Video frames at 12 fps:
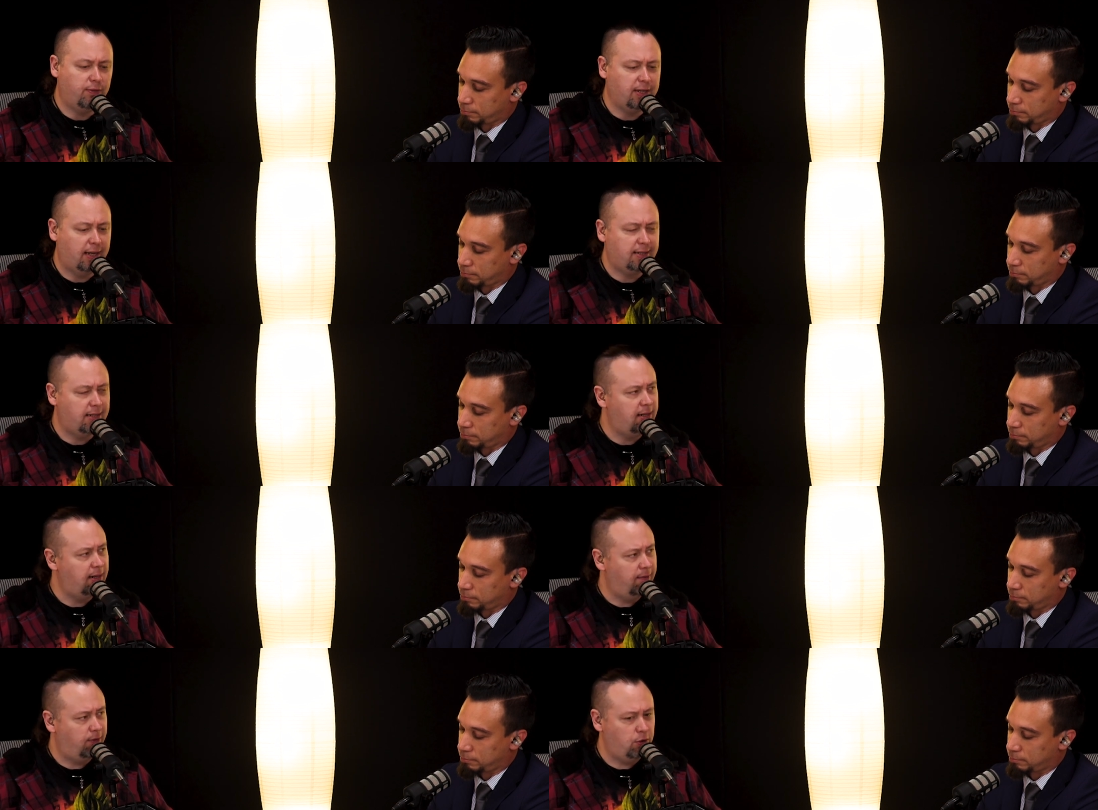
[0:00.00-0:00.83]
Speaker 1: of his
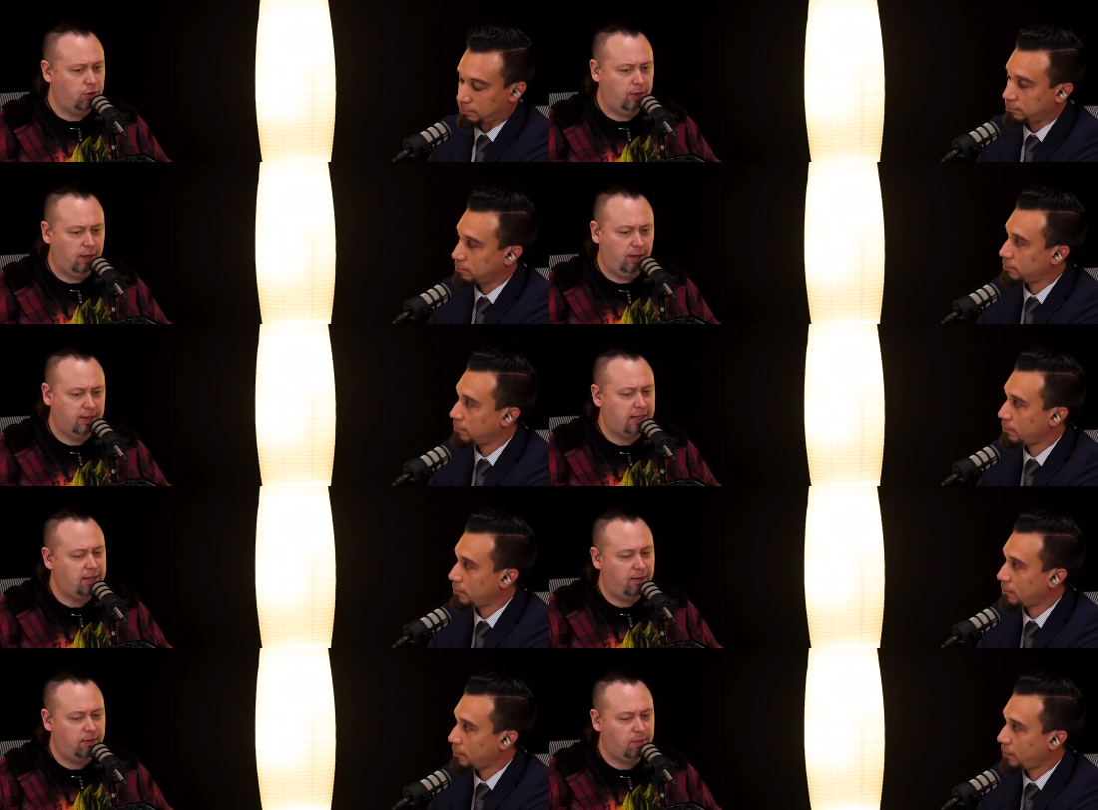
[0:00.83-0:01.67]
identity and future here? Because
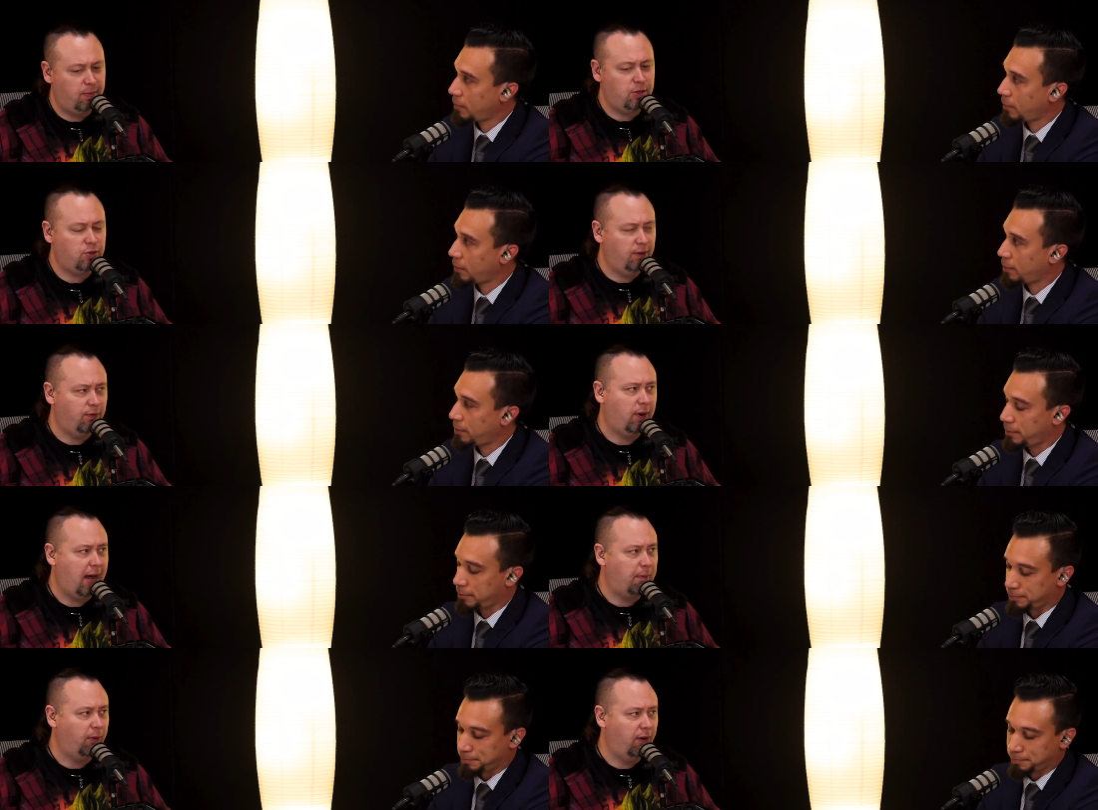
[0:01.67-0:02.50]
that's a, uh, some interesting
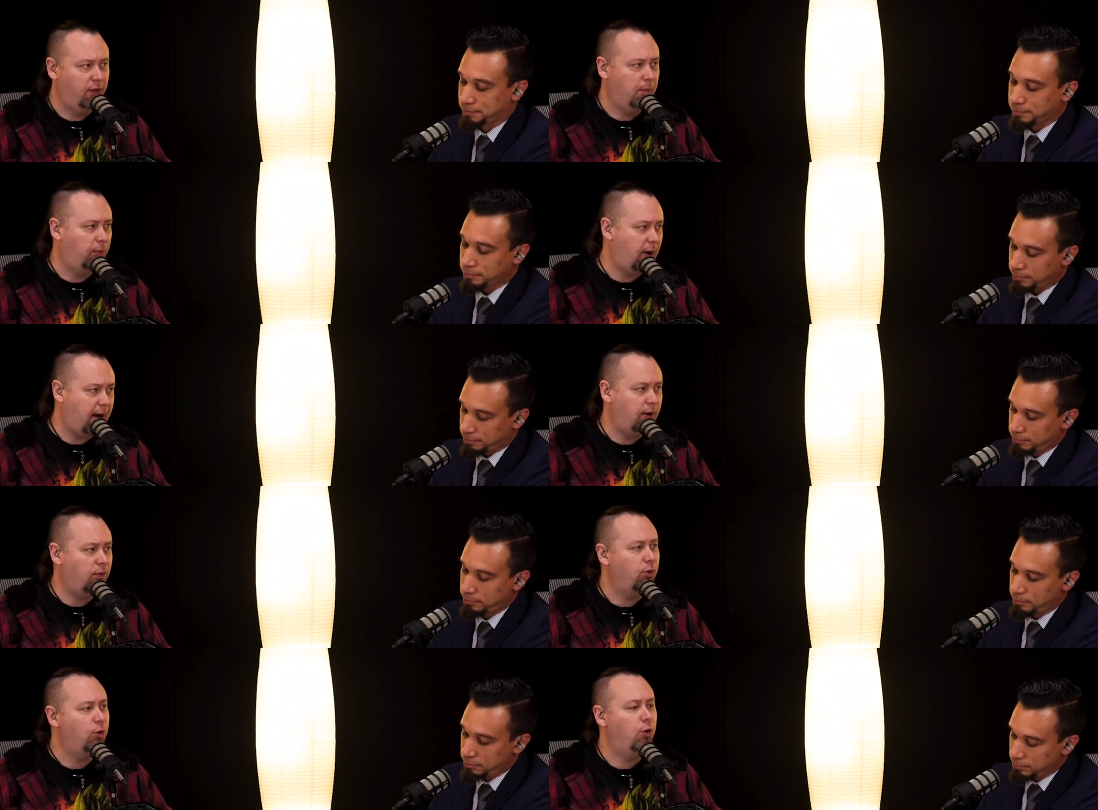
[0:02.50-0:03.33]
vocabulary of the
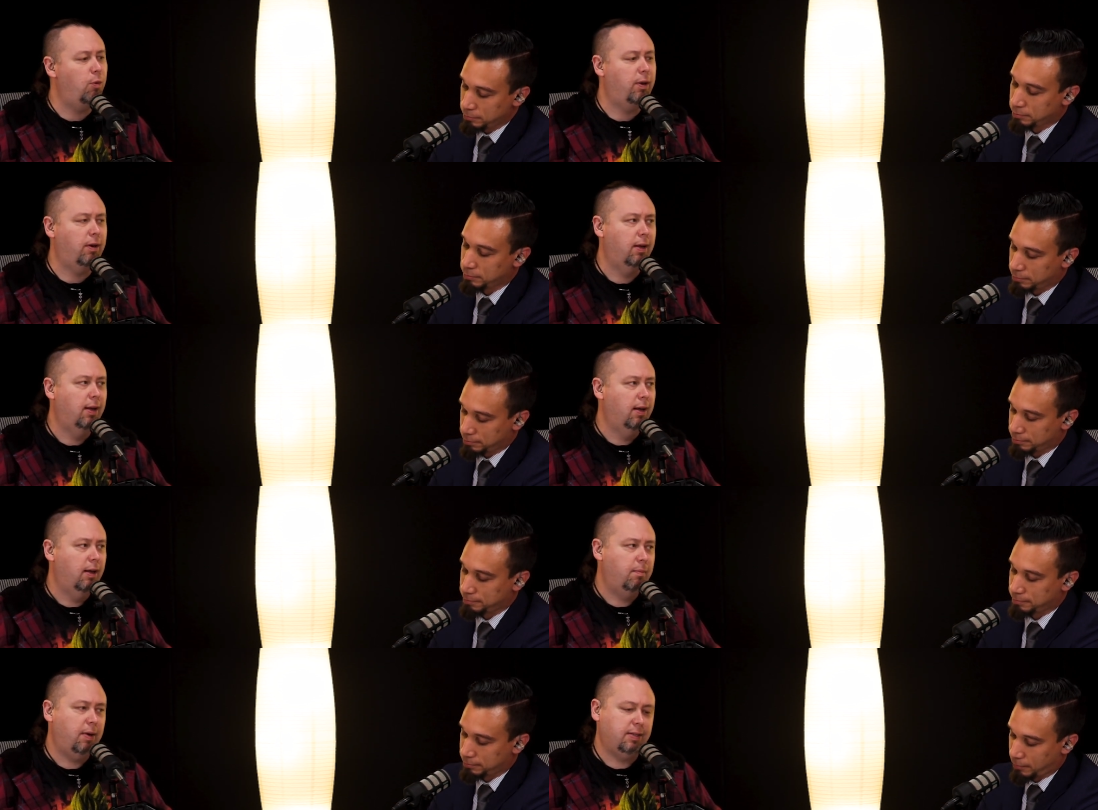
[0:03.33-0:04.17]
bridegroom and
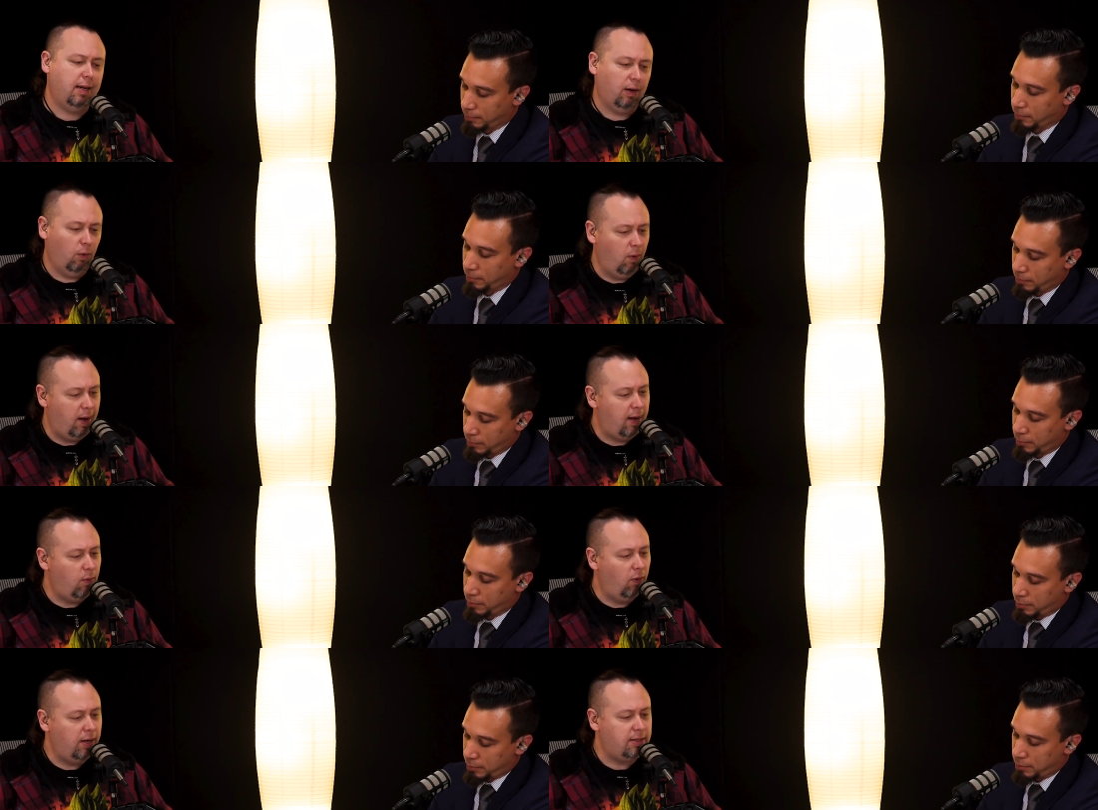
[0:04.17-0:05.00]
being taken away.
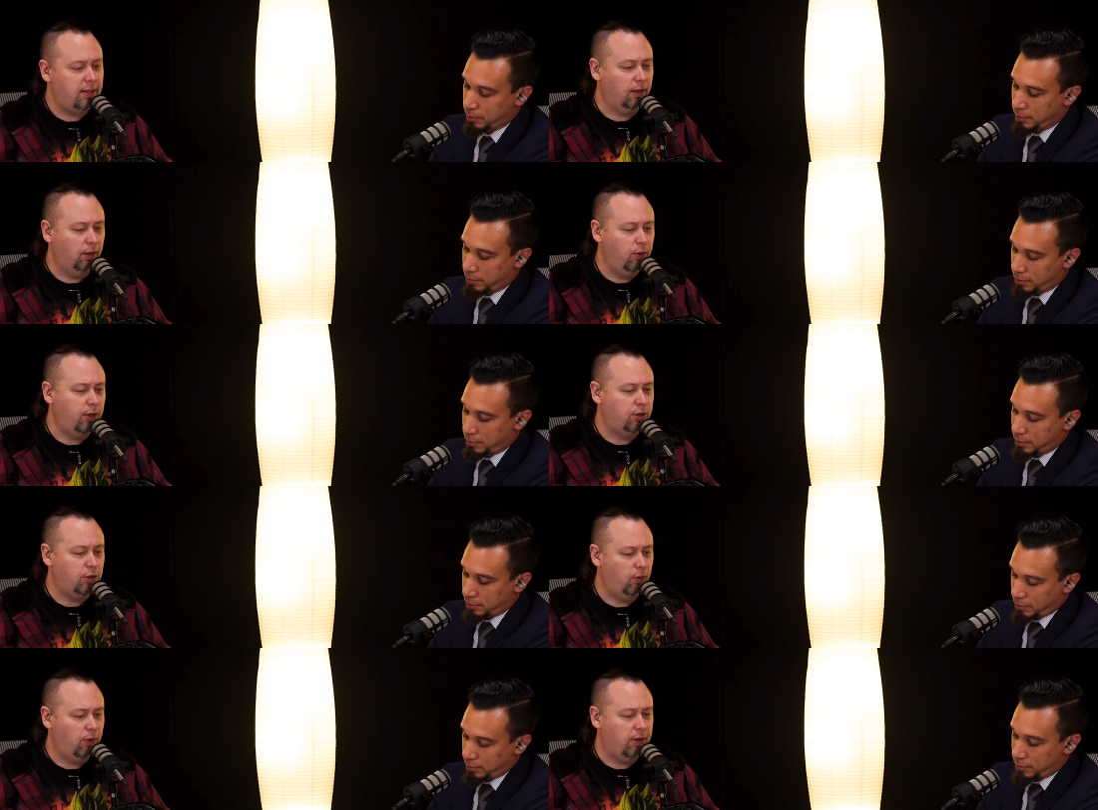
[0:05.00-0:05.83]
What is he alluding
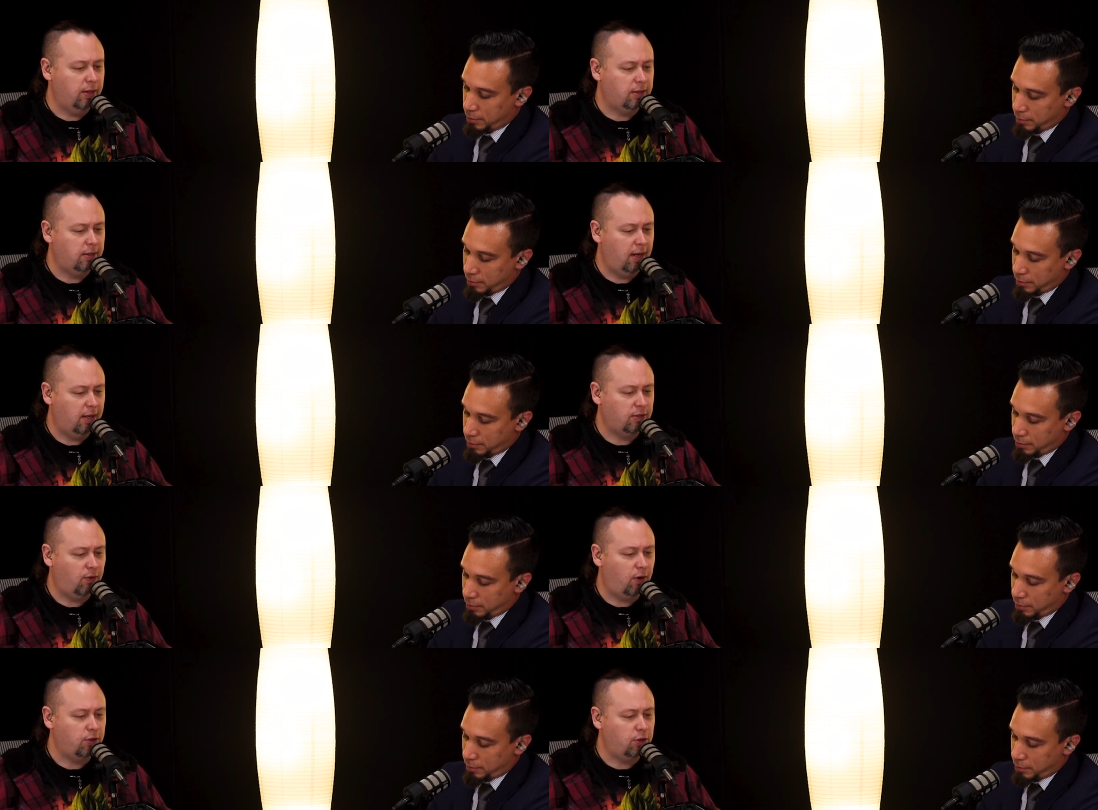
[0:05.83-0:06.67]
to with this as
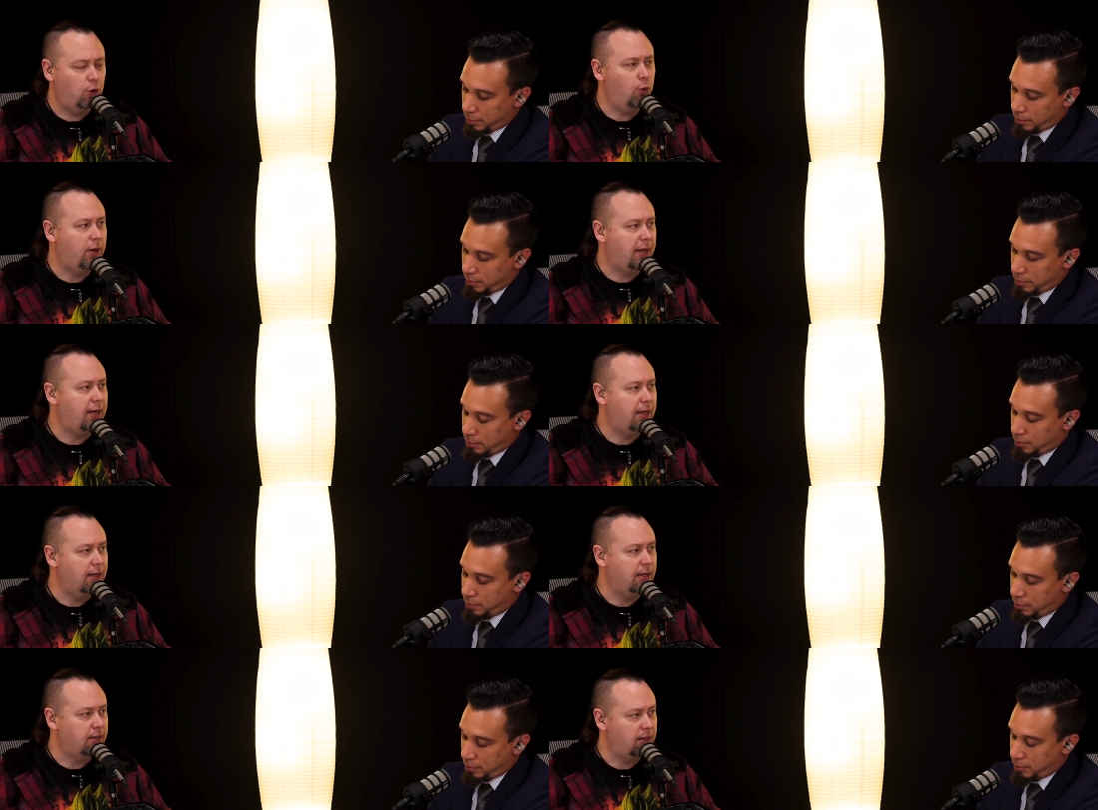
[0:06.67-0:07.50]
far as who he
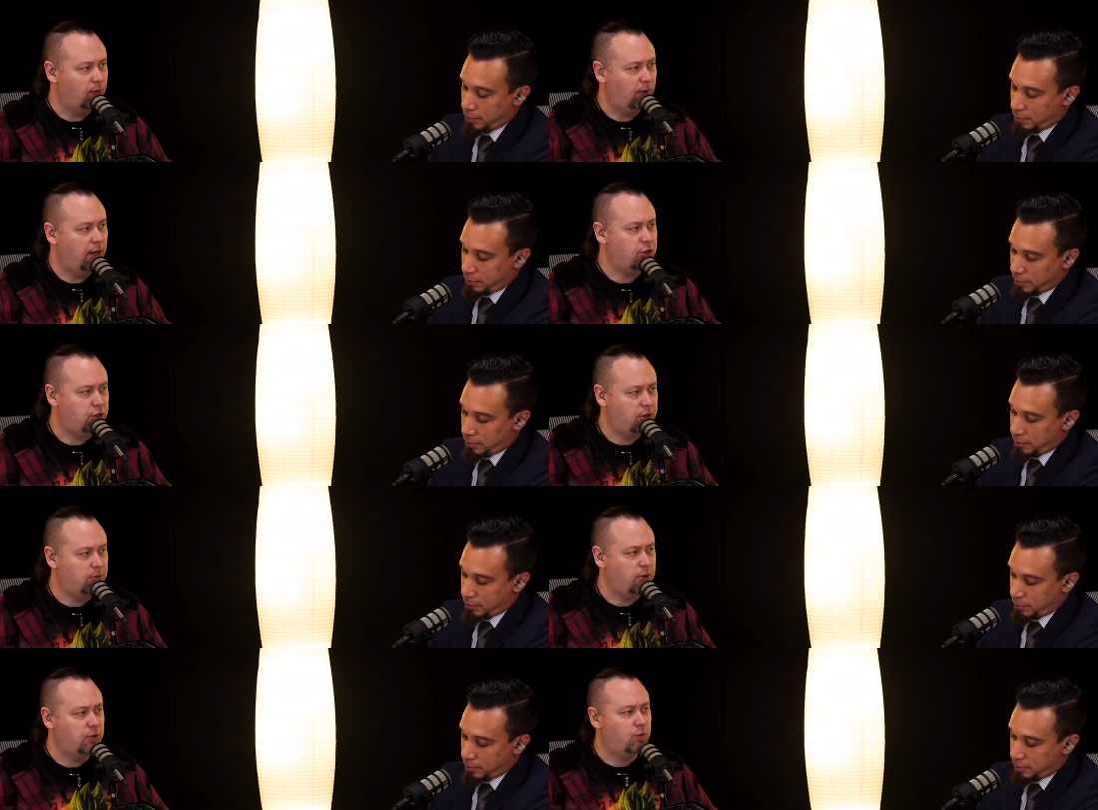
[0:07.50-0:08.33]
is in
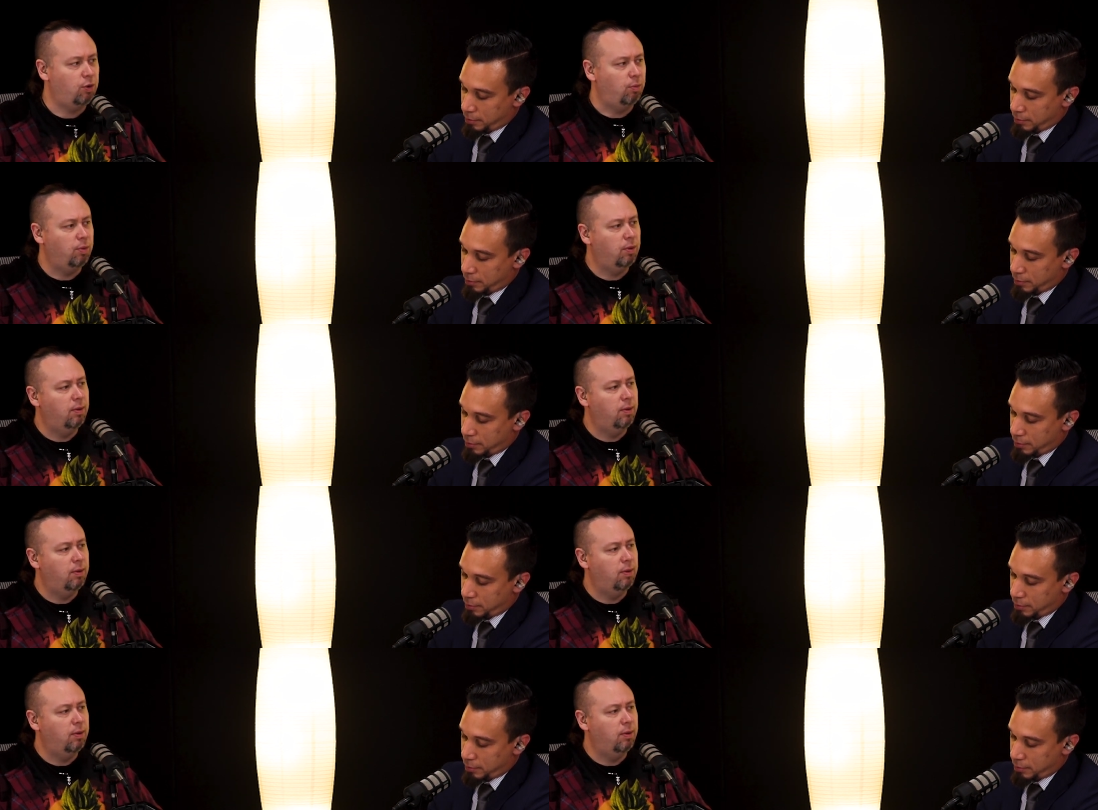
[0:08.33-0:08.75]
relationship to this group?